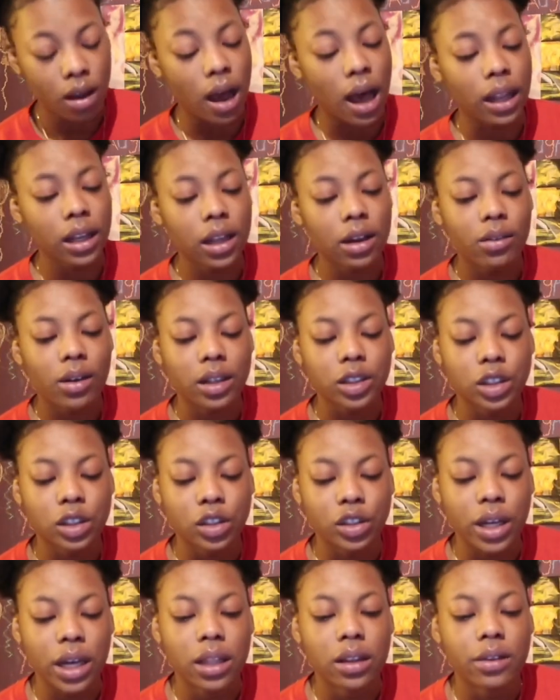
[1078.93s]
I love
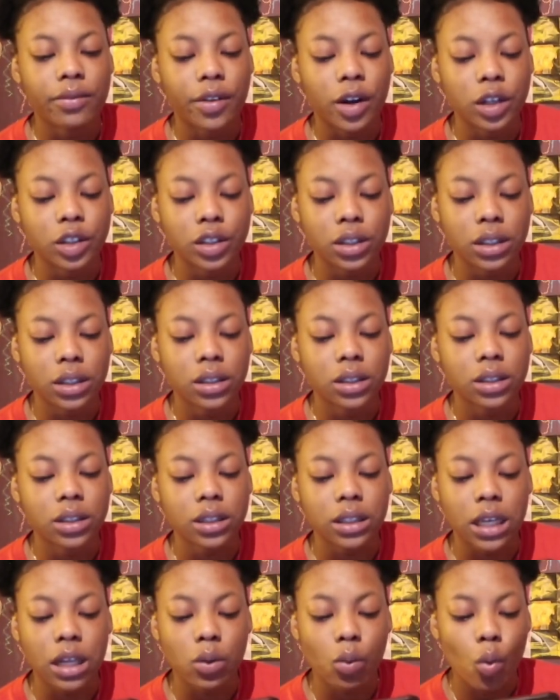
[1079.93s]
watching Jane the Virgin,
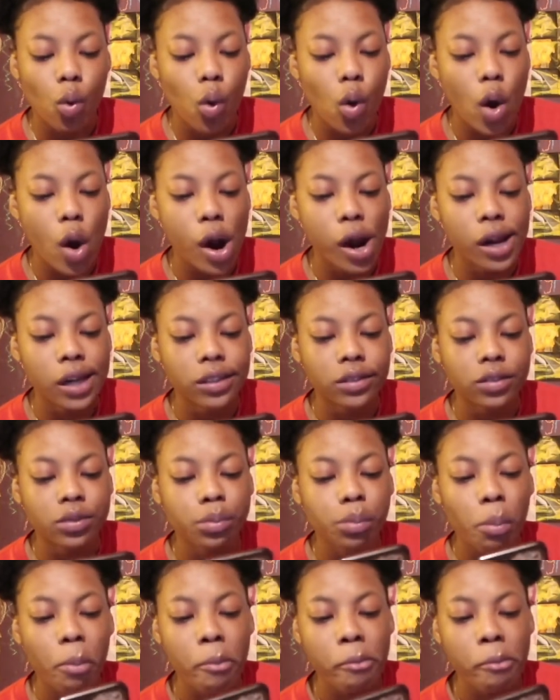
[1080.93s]
Skin Wars.